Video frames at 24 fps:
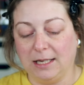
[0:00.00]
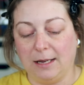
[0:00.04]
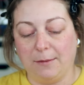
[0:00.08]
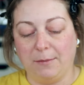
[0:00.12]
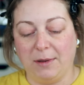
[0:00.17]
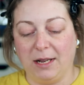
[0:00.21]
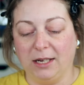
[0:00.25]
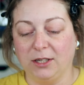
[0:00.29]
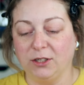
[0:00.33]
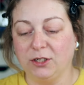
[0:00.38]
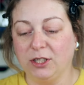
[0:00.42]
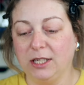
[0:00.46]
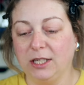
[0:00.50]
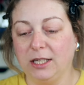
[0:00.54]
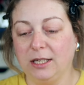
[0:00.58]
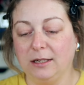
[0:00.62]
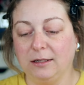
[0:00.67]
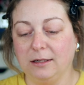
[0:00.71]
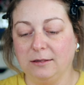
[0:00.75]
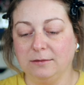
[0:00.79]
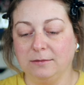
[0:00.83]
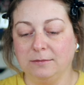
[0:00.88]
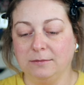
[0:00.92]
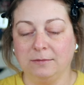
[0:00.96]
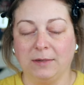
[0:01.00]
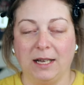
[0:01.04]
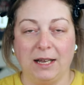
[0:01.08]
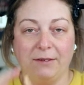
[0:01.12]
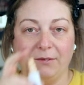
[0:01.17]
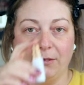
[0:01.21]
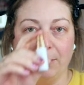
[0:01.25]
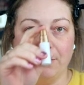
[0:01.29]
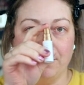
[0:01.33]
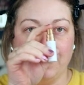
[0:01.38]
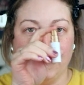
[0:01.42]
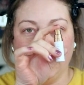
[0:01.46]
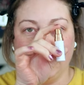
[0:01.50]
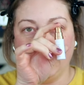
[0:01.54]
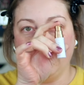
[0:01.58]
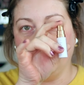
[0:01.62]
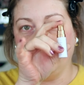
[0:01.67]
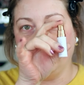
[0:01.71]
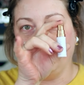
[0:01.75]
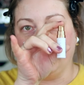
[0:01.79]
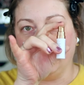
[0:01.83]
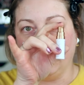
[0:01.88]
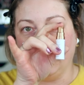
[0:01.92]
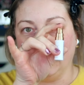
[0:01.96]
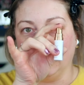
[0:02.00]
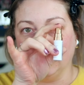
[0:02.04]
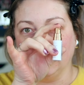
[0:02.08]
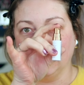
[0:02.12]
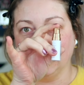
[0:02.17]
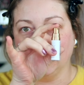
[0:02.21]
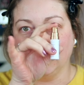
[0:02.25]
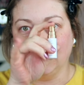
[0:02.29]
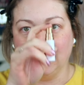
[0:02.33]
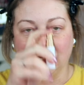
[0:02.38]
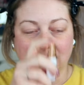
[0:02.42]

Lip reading: I have a mini of this.